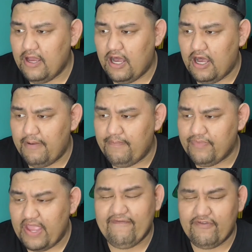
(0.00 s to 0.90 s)

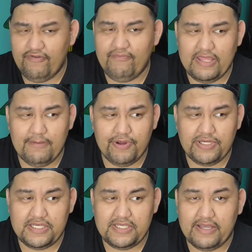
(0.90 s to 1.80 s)
after you've made the
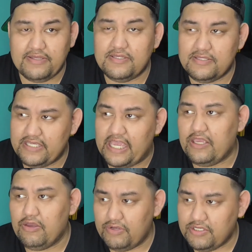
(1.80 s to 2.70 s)
purchase, they'll take
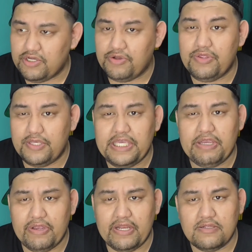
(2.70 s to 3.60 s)
you and show you the
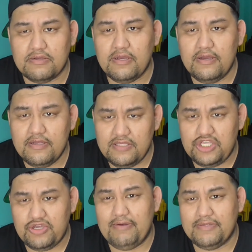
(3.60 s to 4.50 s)
secret and
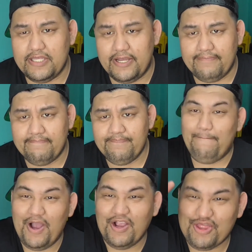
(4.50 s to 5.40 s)
teach you how it's done.
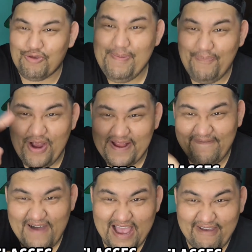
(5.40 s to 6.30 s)
Part
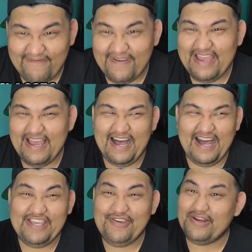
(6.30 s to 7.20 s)
3.5.
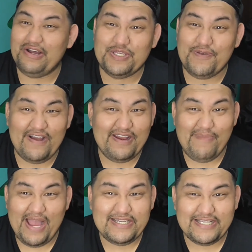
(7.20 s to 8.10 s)
You can also find a
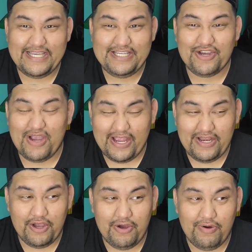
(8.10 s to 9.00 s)
magic teacher. I
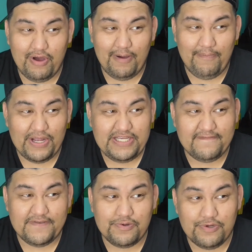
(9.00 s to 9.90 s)
know a bunch
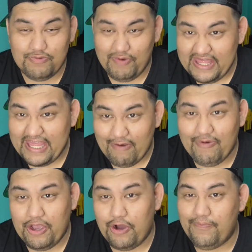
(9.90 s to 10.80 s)
of schools when they
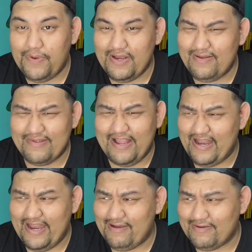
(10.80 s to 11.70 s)
reopen,
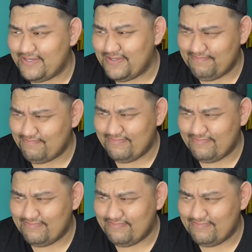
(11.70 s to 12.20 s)
not now because